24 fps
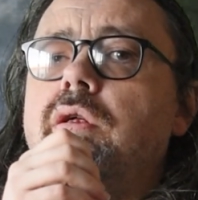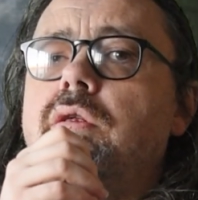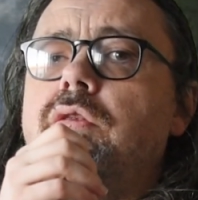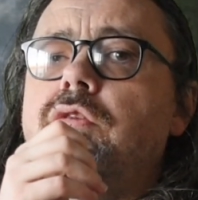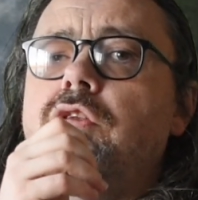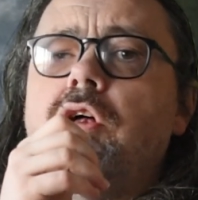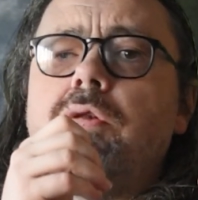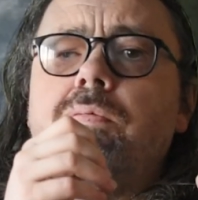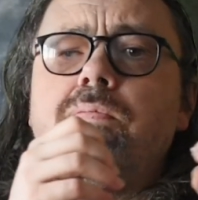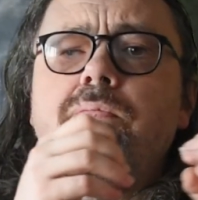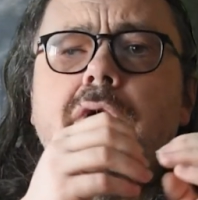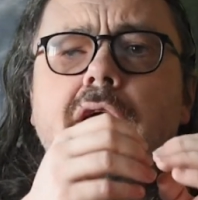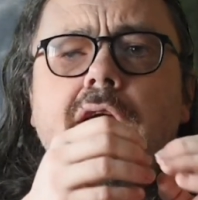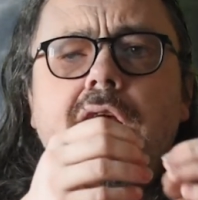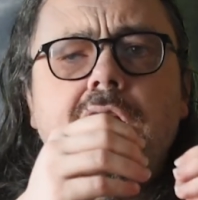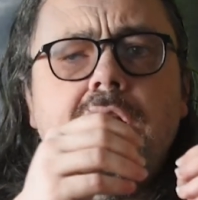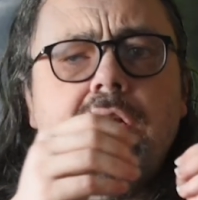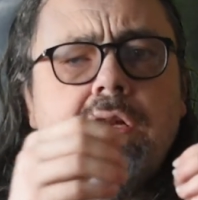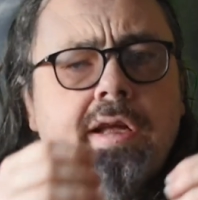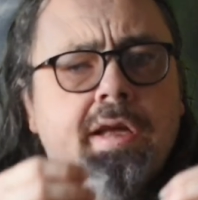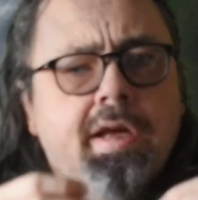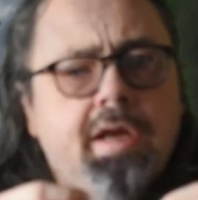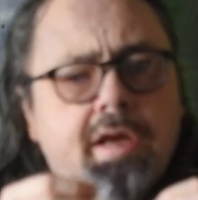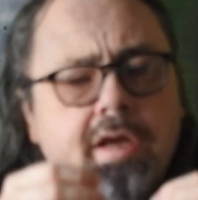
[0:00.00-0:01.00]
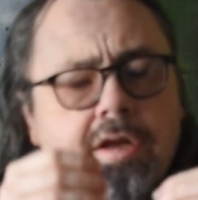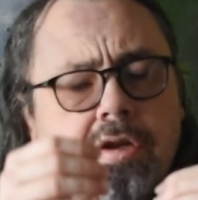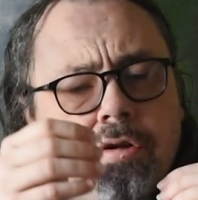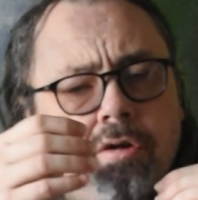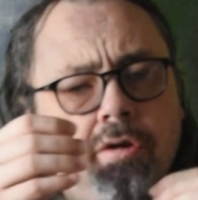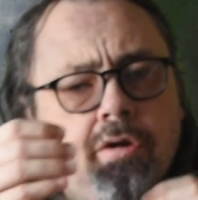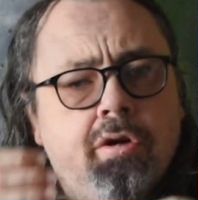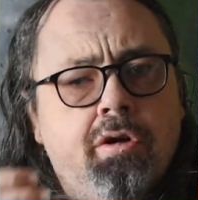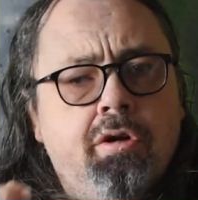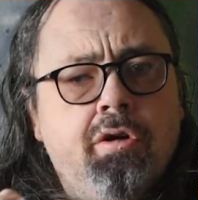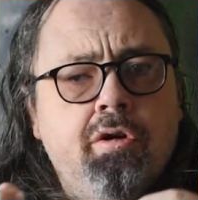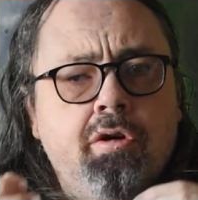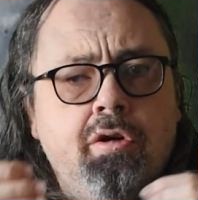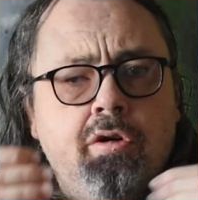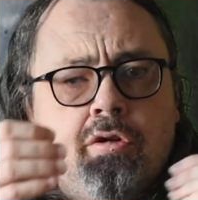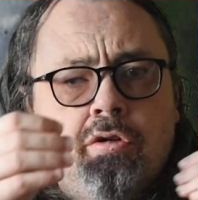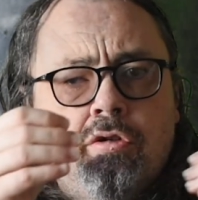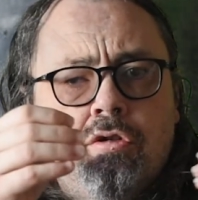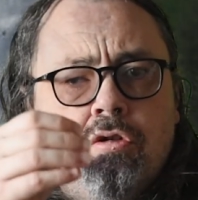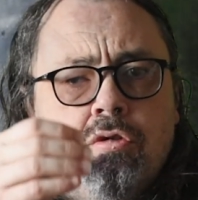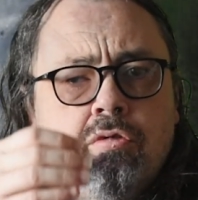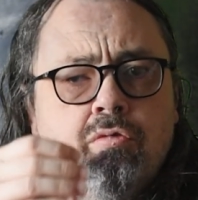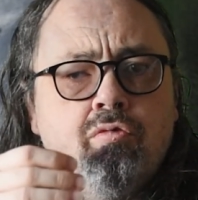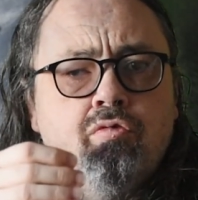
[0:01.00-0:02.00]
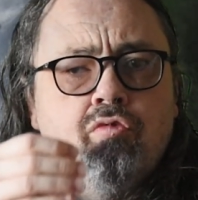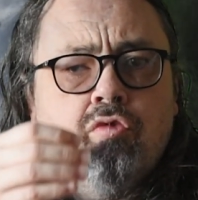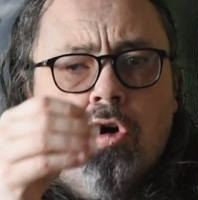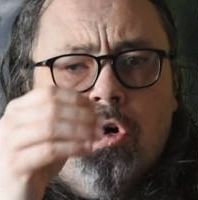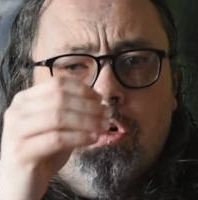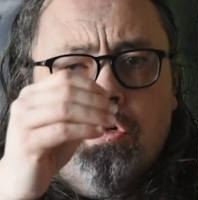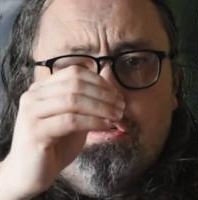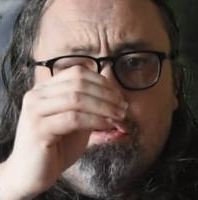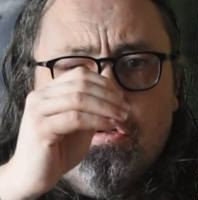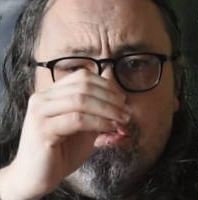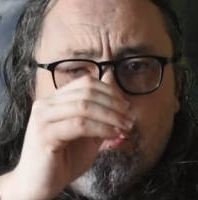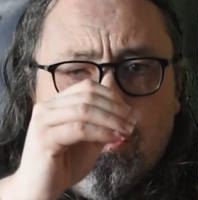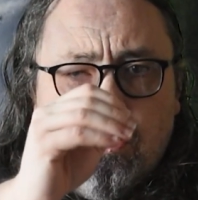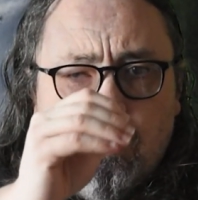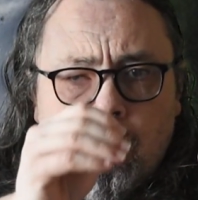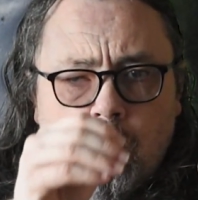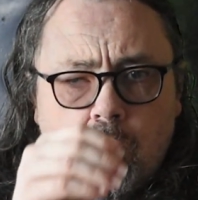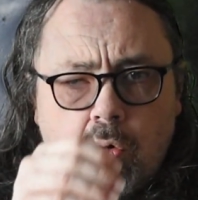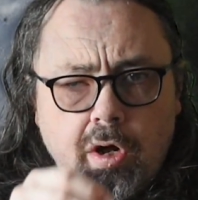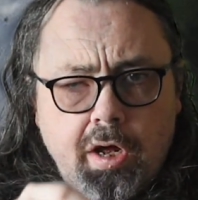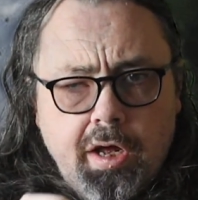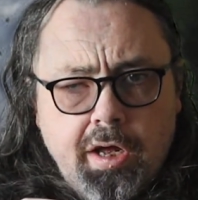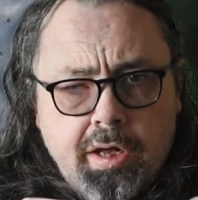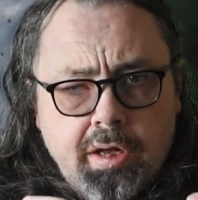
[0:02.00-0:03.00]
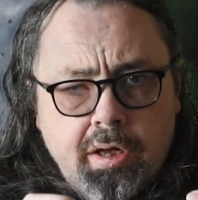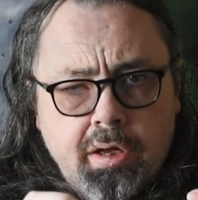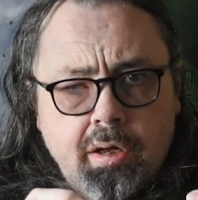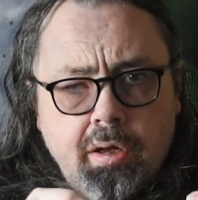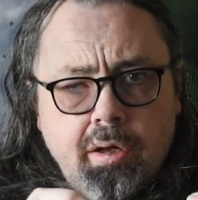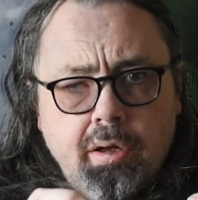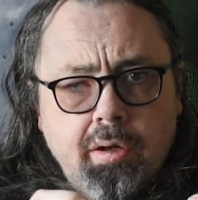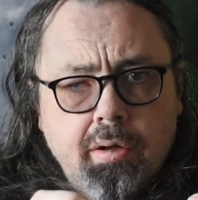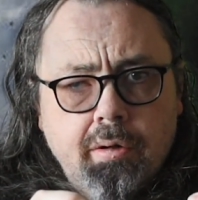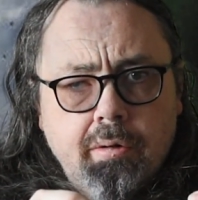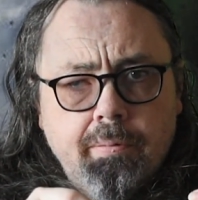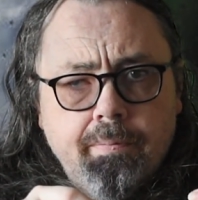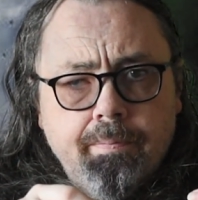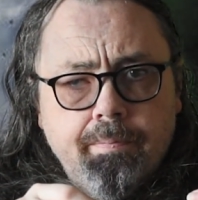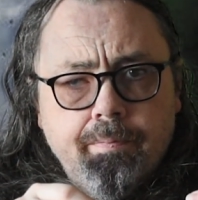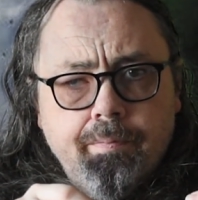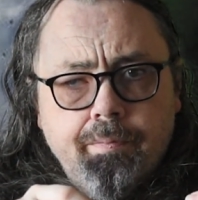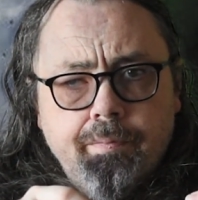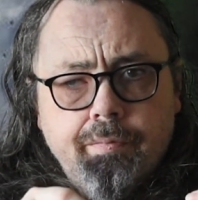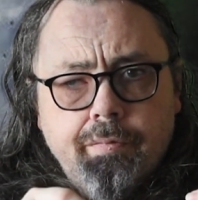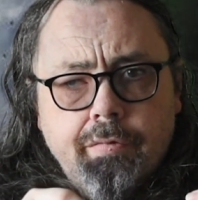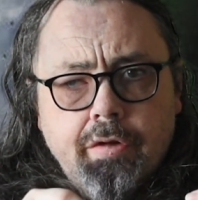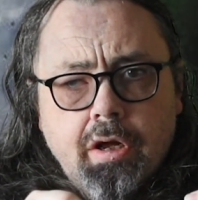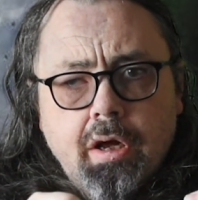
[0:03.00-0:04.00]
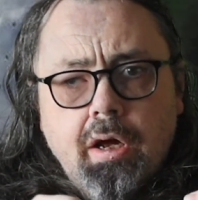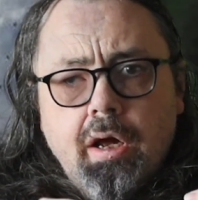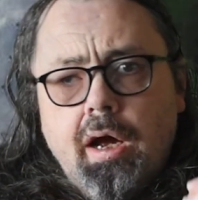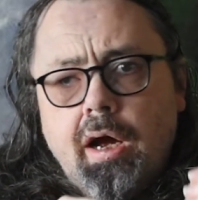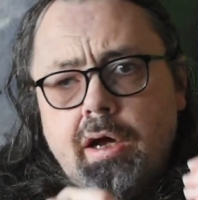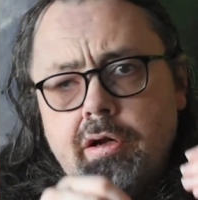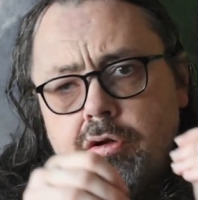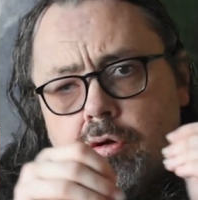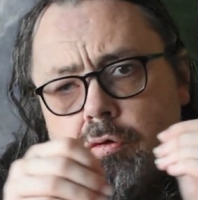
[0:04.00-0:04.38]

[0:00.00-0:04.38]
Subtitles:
that may lead her to run away. And